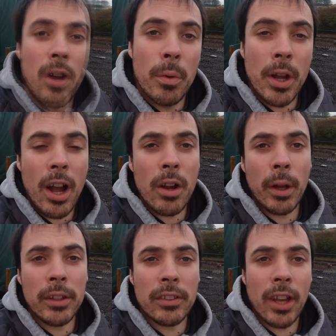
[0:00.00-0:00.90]
We can't
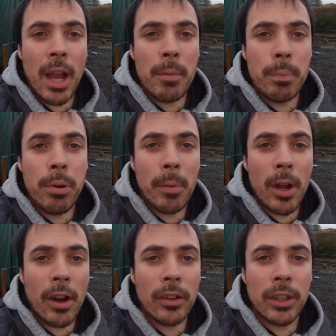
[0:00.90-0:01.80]
quite decide, we probably
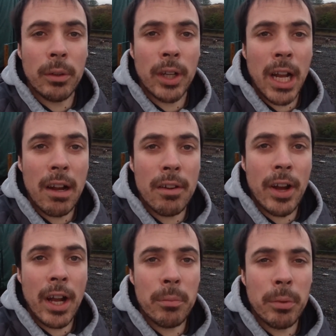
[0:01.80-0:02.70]
are going to stick with a
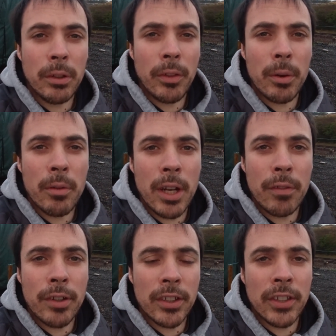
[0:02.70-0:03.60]
caravan, but I don't think we're ready
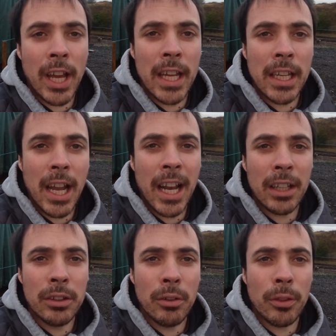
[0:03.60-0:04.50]
for a static, and I
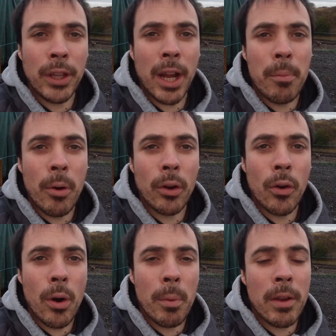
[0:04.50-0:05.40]
don't think a
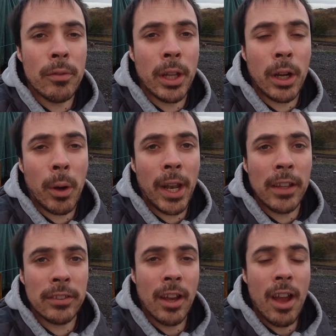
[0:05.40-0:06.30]
motorhome, even though they're quite
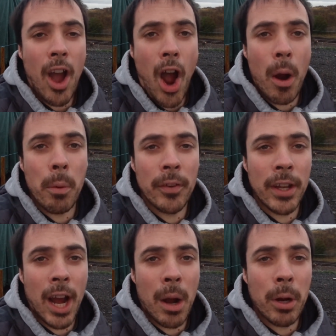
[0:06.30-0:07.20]
nice, are
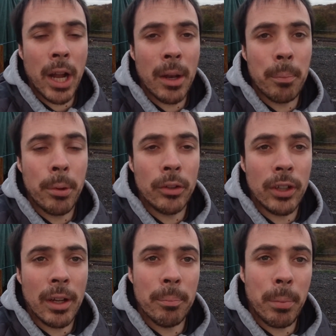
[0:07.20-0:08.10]
within our kind of
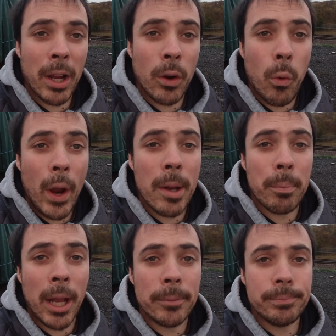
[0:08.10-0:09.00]
budget by quite a
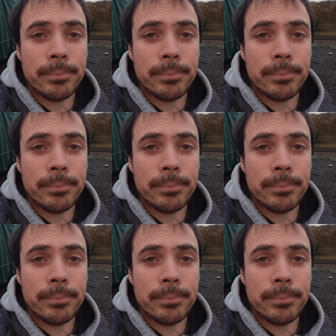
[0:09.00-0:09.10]
bit.